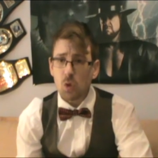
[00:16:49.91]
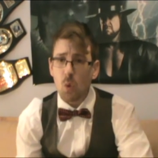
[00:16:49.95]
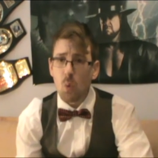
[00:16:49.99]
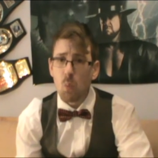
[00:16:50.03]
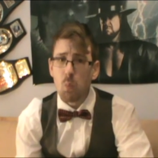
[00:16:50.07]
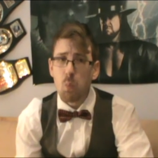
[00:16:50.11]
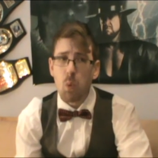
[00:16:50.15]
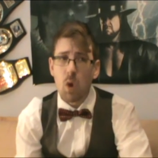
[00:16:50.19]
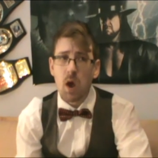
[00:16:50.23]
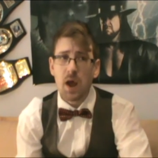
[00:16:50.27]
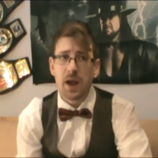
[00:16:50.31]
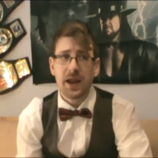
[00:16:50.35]

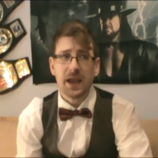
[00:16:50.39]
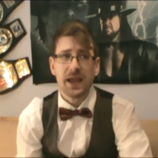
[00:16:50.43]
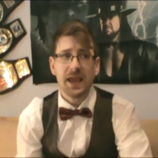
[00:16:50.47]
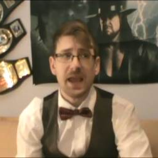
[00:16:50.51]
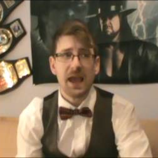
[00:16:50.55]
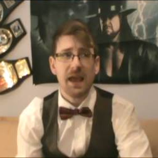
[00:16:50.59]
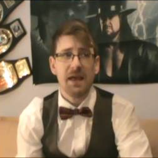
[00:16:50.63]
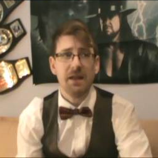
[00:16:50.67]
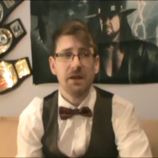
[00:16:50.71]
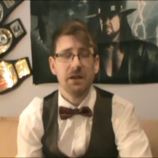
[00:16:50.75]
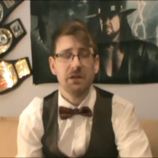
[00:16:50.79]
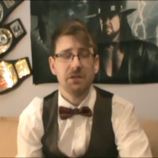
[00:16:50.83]
One
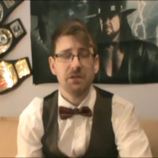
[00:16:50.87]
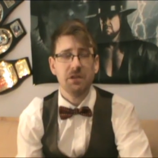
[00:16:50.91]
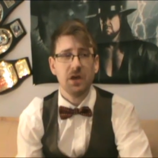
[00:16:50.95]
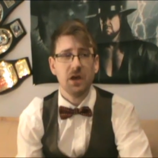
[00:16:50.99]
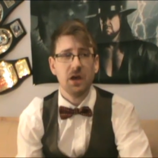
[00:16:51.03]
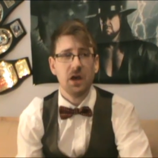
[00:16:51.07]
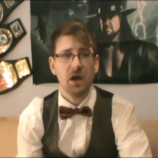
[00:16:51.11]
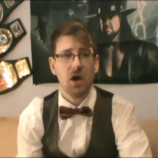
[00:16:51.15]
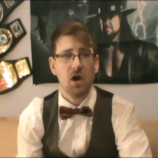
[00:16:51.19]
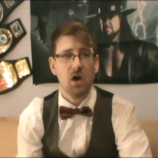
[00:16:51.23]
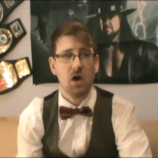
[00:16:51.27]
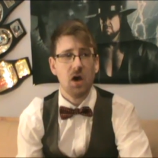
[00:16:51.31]
again
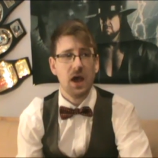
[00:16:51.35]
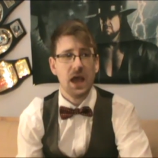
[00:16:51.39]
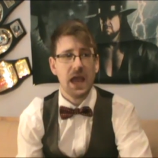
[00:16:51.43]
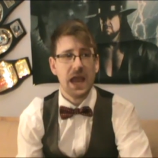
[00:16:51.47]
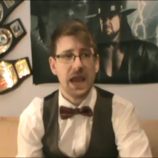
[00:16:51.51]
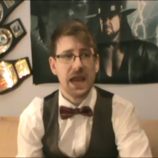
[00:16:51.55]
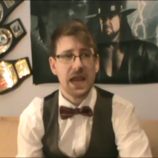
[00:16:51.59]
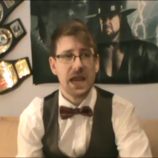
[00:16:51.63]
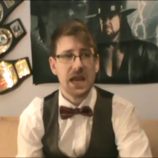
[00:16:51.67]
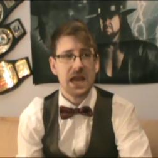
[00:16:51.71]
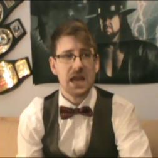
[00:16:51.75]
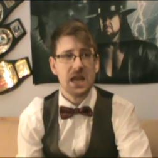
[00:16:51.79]
that
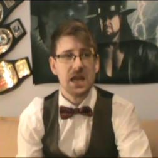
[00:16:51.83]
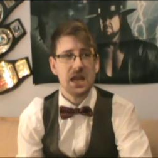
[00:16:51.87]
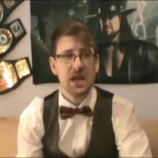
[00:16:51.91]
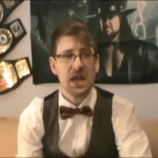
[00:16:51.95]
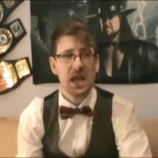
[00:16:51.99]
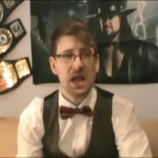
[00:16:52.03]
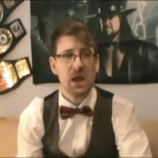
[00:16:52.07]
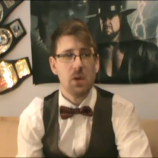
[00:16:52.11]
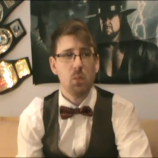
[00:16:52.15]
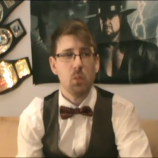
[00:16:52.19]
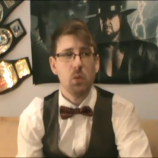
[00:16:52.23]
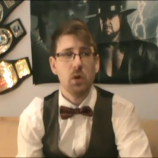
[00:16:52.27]

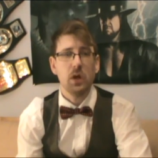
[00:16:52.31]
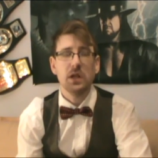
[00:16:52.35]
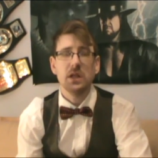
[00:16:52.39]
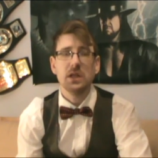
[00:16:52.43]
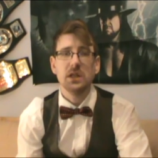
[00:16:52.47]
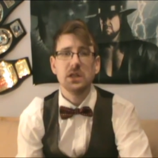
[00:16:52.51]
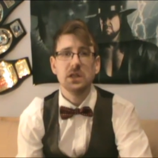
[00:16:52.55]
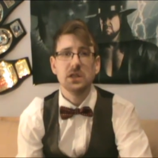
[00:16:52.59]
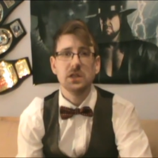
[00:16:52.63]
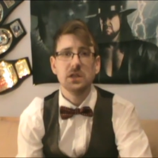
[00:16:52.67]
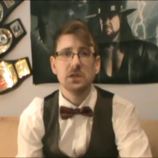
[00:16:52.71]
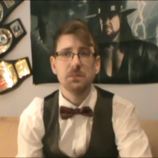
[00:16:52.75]
I
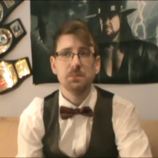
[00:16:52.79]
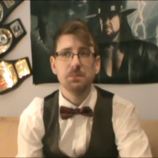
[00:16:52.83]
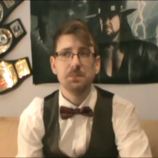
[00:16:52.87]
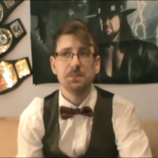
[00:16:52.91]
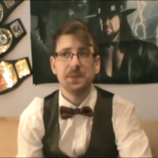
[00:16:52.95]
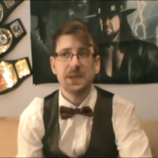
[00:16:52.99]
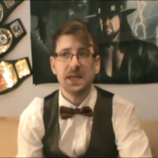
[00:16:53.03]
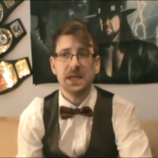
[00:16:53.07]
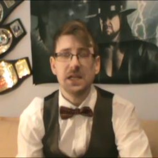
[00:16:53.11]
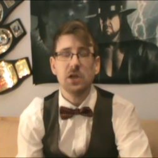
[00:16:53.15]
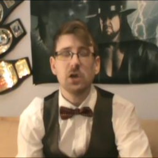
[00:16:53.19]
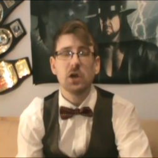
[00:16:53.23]
will
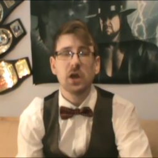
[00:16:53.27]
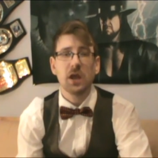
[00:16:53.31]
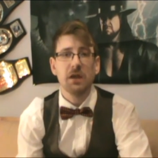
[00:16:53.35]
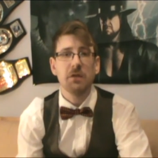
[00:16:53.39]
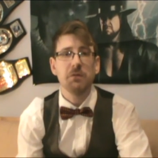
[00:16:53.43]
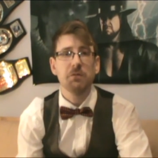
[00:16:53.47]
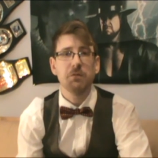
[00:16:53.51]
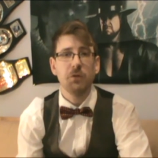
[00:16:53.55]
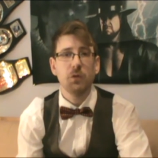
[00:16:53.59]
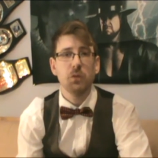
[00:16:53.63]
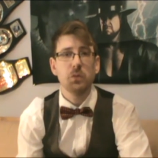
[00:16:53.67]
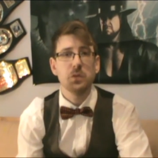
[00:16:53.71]
be
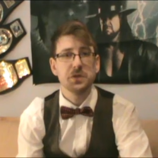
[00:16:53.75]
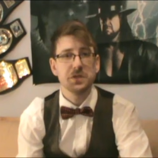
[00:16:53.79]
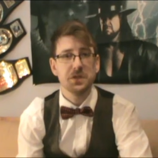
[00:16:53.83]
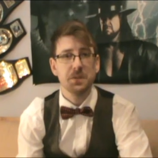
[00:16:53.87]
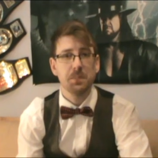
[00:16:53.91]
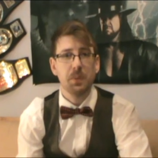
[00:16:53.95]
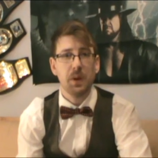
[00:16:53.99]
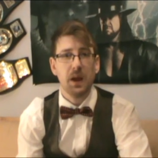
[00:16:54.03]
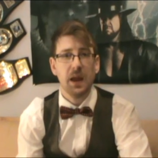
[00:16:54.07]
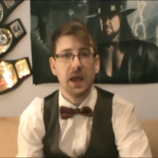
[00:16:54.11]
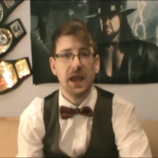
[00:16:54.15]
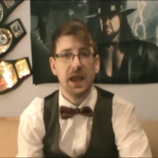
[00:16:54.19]
looking forward to
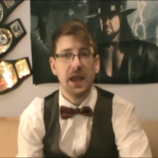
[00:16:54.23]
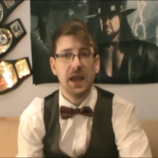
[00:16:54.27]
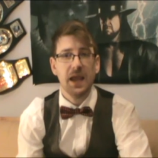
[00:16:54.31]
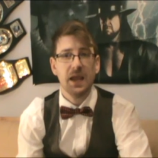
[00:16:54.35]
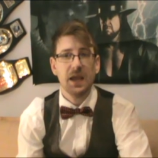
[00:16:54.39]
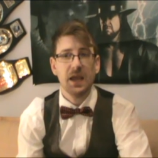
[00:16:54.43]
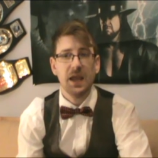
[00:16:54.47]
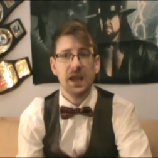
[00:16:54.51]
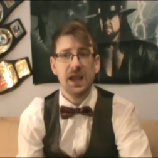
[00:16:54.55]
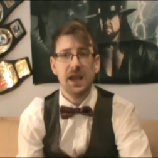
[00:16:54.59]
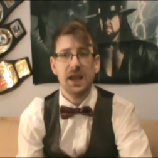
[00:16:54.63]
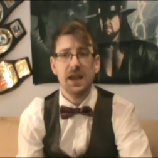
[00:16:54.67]

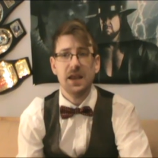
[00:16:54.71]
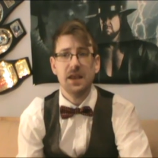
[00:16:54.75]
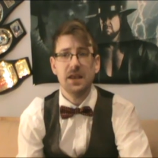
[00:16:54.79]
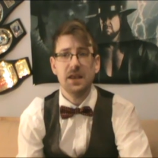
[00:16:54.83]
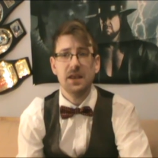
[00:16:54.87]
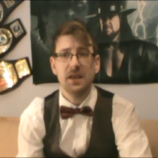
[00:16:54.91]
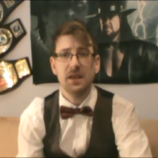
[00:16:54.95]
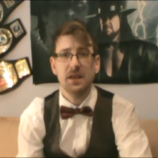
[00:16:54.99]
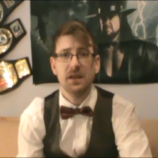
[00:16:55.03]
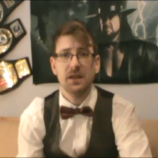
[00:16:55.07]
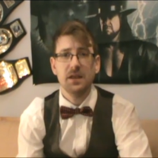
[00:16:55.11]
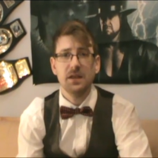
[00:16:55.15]
playing
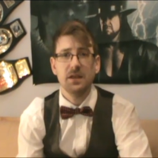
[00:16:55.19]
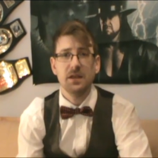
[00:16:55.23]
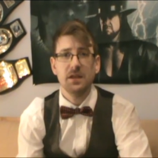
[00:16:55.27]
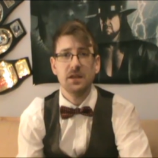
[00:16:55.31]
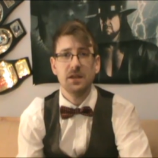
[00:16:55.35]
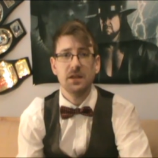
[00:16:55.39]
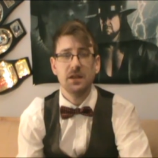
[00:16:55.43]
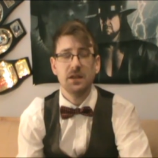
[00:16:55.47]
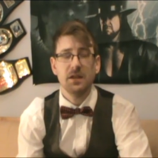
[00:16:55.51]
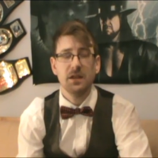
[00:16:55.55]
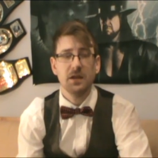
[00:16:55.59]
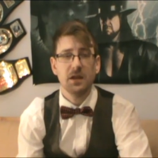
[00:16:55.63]
in
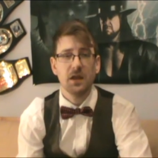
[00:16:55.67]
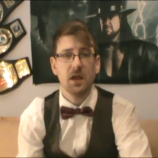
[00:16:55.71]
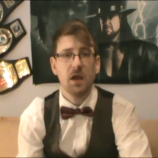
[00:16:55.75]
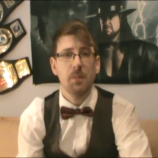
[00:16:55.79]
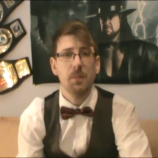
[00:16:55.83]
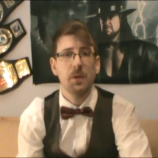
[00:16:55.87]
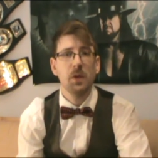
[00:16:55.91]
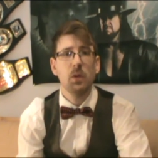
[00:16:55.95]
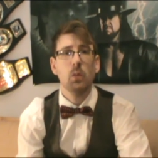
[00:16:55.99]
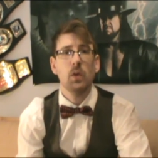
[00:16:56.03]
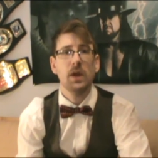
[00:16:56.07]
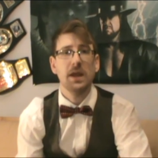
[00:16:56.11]
the
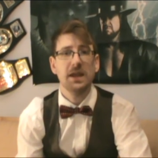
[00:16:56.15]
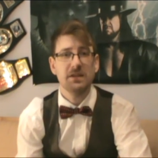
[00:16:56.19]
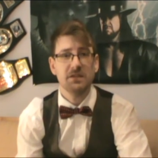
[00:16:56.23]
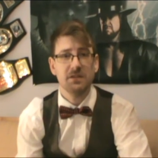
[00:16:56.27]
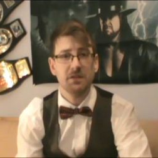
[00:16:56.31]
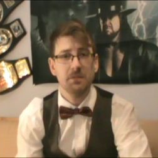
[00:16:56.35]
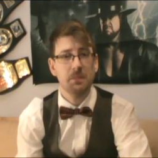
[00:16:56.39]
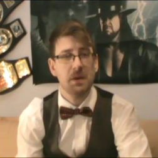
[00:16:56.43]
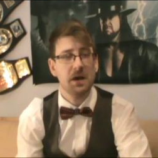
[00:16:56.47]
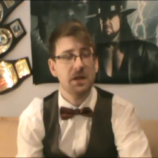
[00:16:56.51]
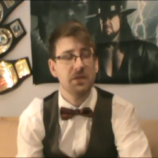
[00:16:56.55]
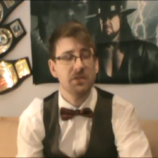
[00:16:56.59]
coming weeks
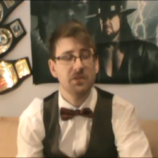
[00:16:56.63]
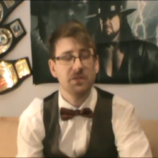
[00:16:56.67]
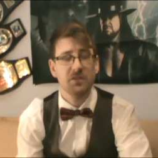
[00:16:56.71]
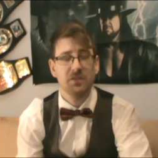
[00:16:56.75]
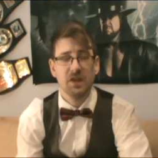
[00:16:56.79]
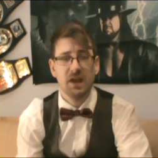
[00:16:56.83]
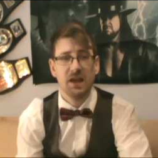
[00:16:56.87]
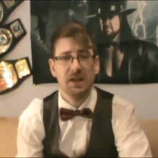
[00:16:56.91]
and months.